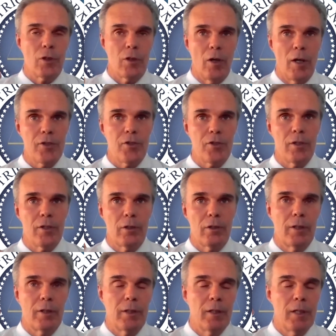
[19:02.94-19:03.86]
to
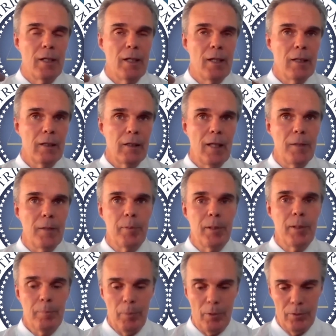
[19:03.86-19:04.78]
constantly let
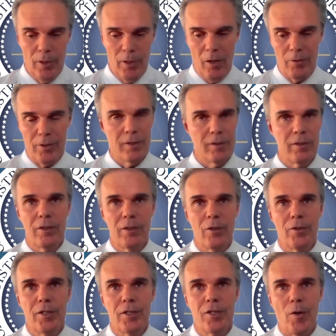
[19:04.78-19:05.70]
people know, you
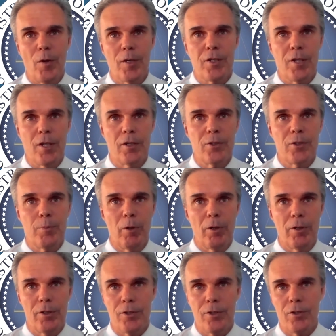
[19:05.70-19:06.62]
know, these are our sons,
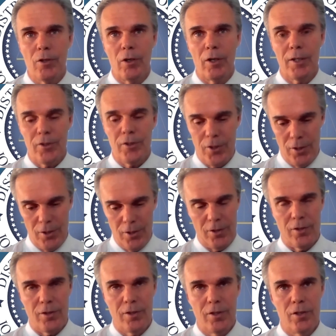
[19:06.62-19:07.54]
brothers, daughters,
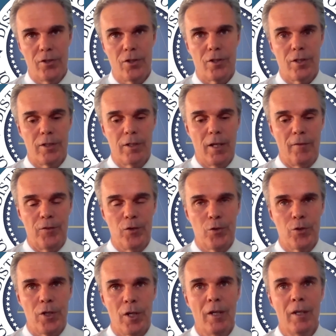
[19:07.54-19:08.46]
sisters, nieces, and
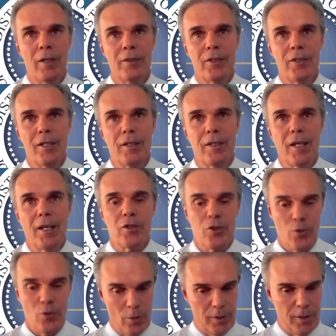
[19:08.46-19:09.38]
nephews. They're your
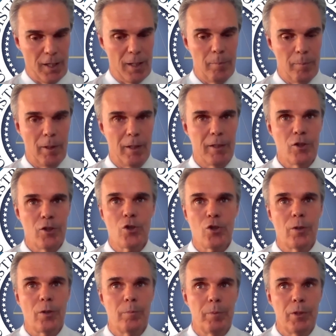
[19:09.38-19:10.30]
next door neighbor, and you
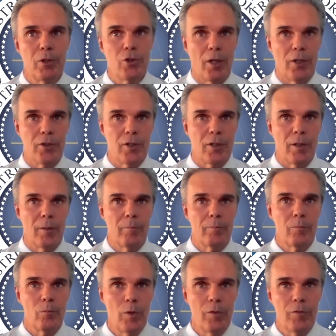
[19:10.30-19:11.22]
shouldn't be judging
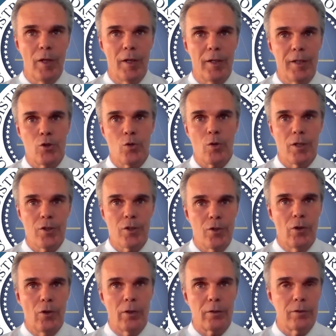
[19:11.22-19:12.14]
them. We've got to treat, as
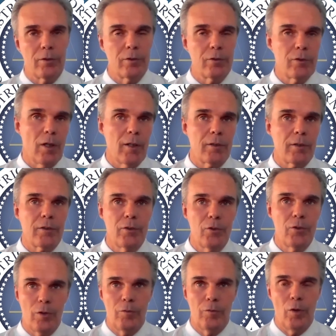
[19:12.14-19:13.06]
Dr.
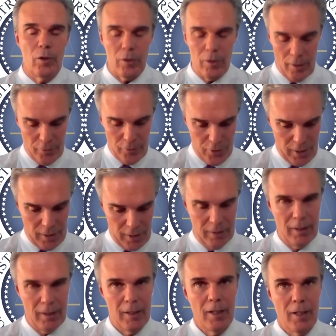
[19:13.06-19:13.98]
Nora Volkov
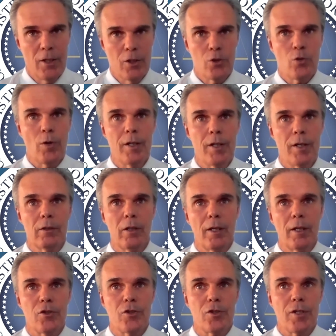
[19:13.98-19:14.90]
said, treat it
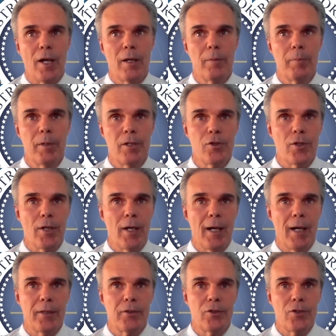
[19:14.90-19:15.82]
like it's diabetes or
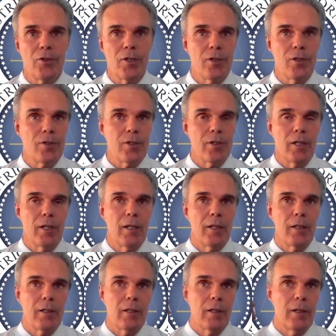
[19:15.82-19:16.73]
heart disease.
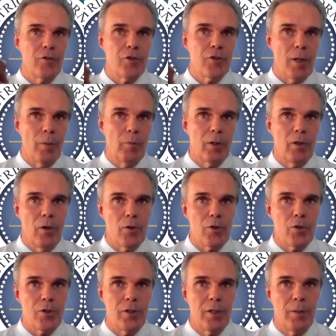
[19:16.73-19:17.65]
And if someone
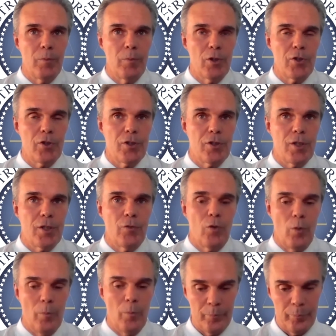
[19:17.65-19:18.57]
goes to the emergency
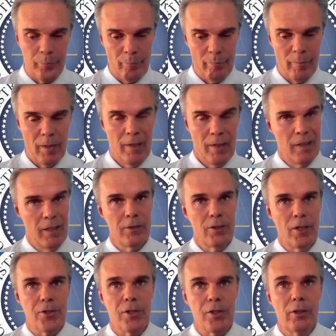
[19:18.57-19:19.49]
room
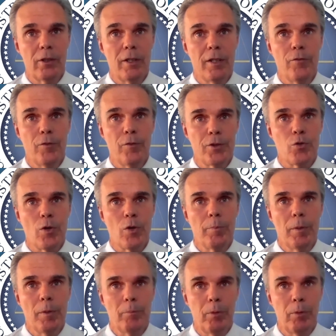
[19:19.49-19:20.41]
and doesn't leave with a
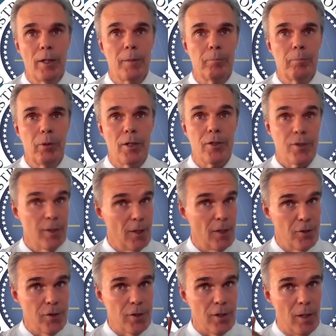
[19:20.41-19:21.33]
treatment plan in place, now
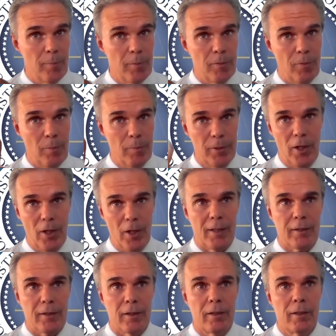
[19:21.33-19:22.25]
this is coming from a
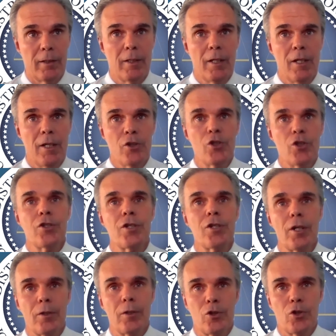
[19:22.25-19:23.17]
doctor, she
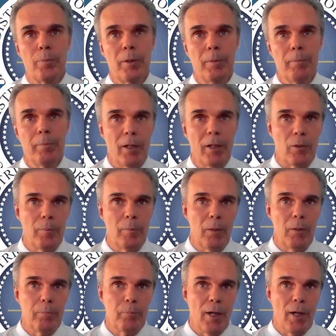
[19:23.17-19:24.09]
said it should be medical
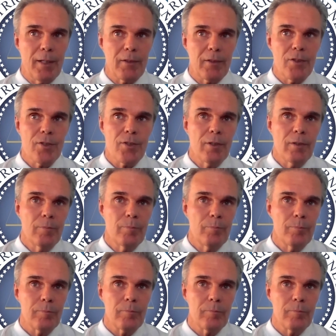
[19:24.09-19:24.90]
malpractice.